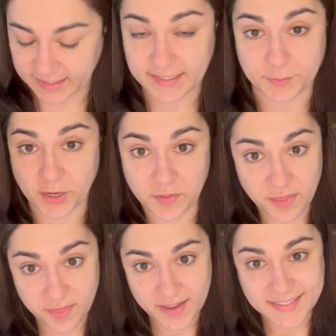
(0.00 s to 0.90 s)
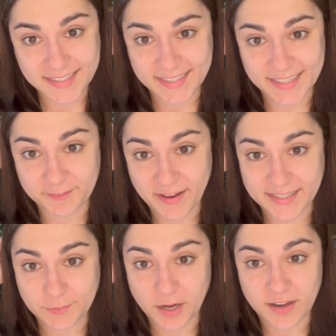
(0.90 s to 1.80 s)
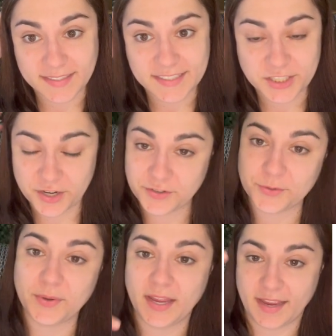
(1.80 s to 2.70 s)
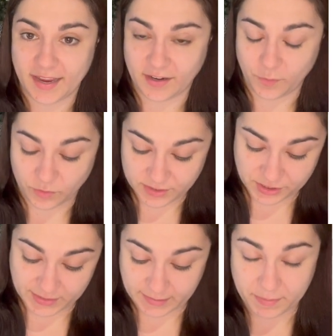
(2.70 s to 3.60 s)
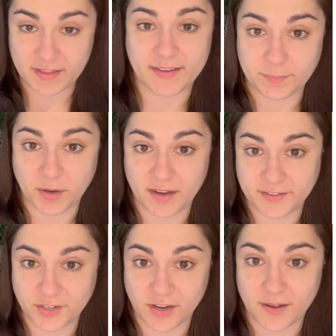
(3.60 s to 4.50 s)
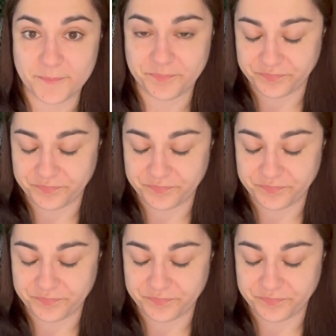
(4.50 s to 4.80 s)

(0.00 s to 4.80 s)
So I know that 36 fans were asked in total, and I want to split this pie chart